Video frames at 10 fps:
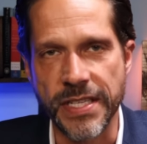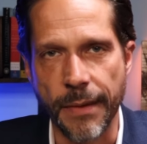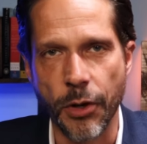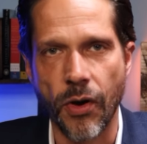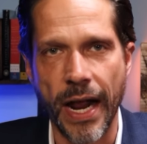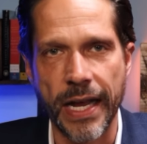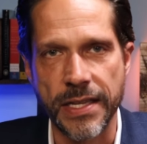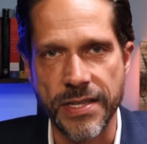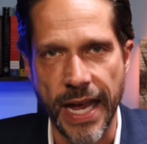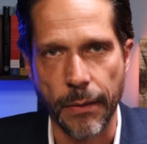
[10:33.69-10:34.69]
Democratic
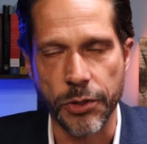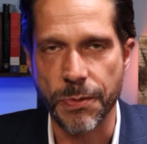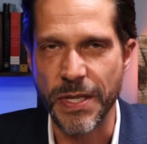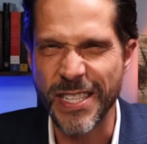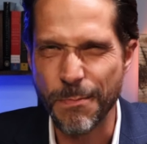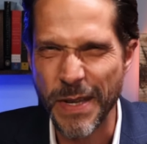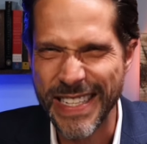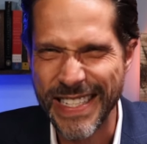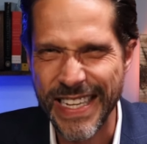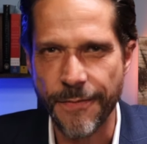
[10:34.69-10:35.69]
establishment
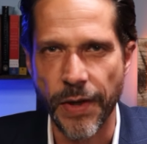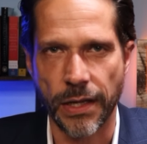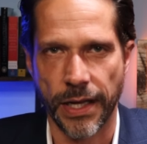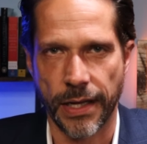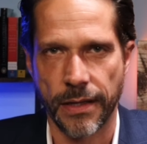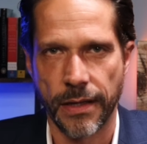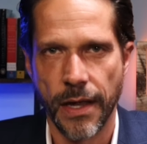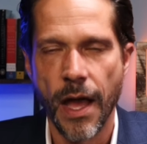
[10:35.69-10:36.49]
specifically